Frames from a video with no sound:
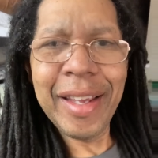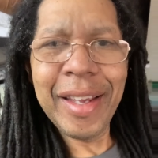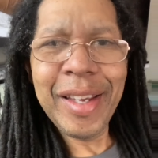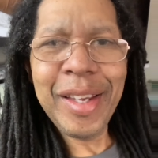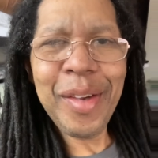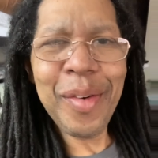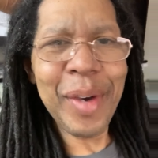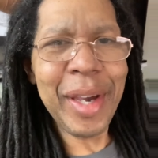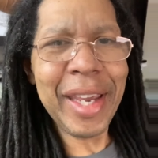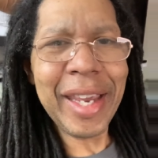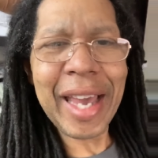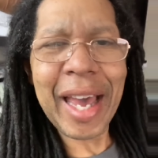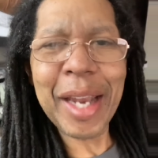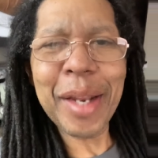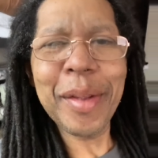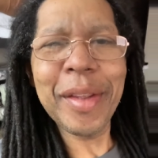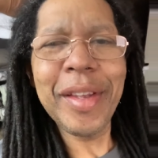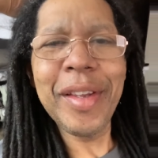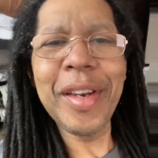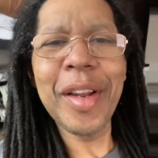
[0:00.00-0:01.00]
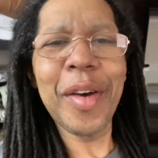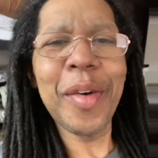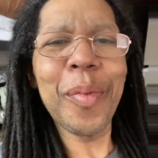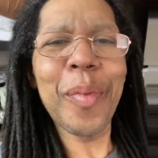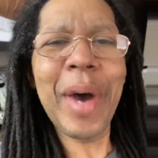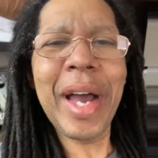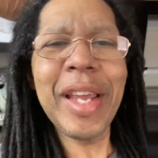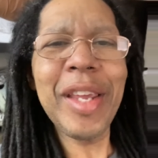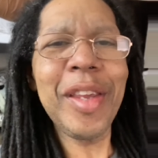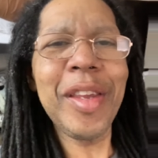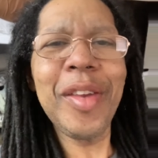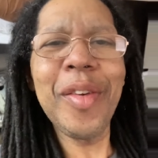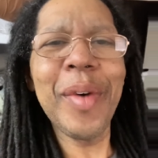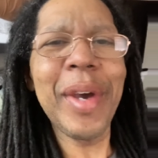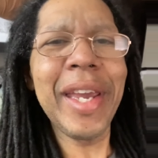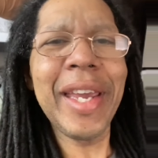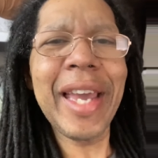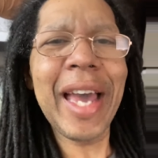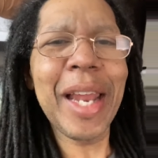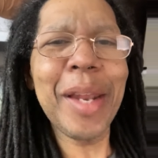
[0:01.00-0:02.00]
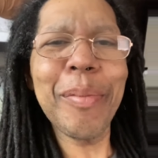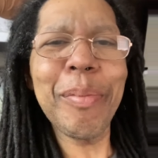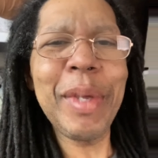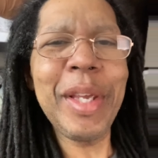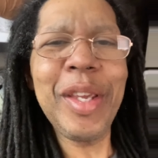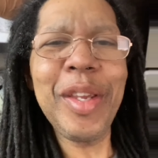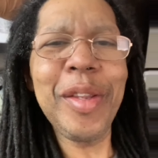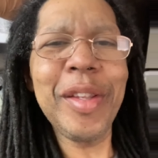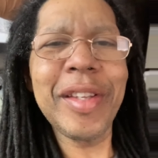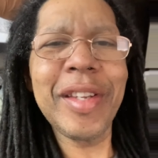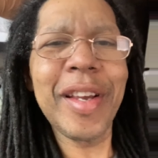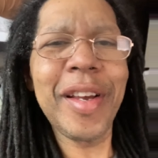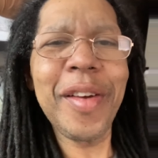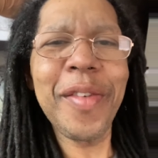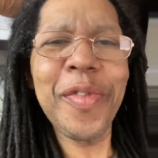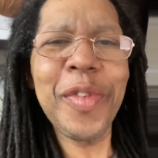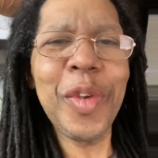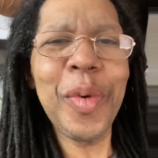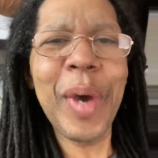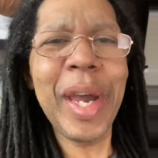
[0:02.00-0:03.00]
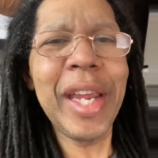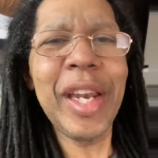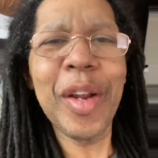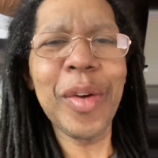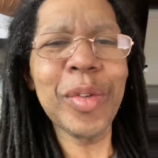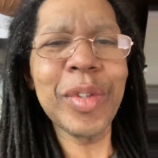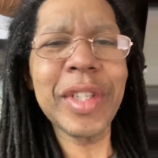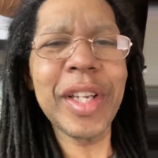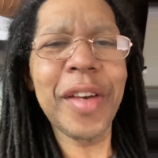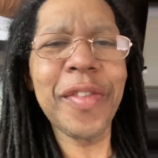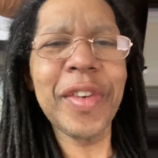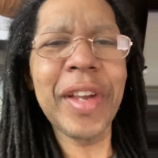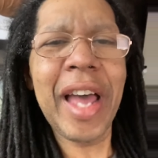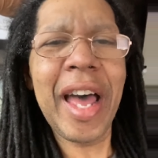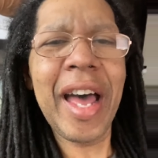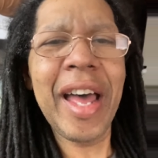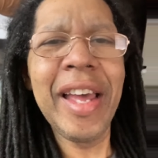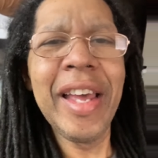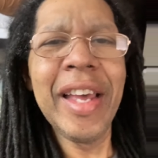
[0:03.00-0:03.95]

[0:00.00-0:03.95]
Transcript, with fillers: You ain't gotta, you know, why you ain't gotta be tough. You ain't no tough guy.